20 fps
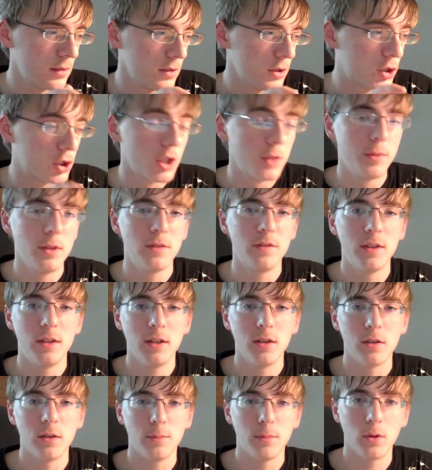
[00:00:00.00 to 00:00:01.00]
tribute
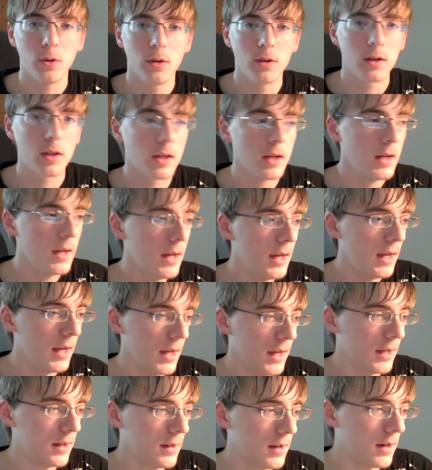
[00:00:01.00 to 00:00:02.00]
video to Borg,
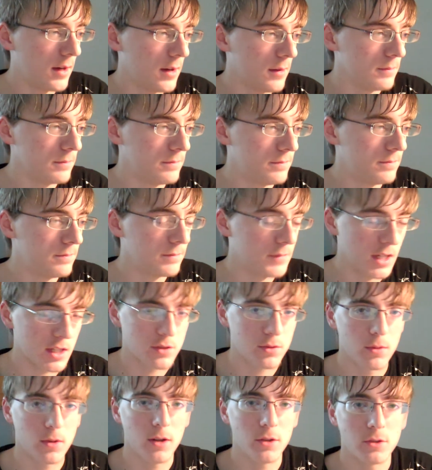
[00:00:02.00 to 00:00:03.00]
and thanks
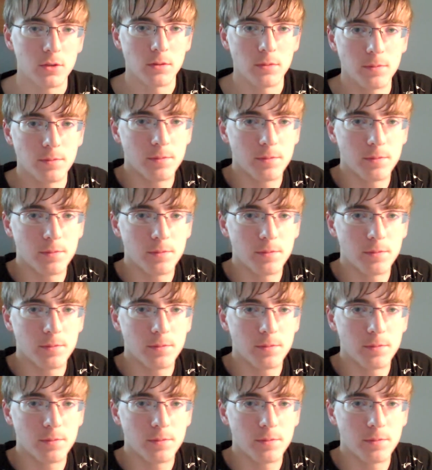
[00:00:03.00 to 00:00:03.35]
for watching.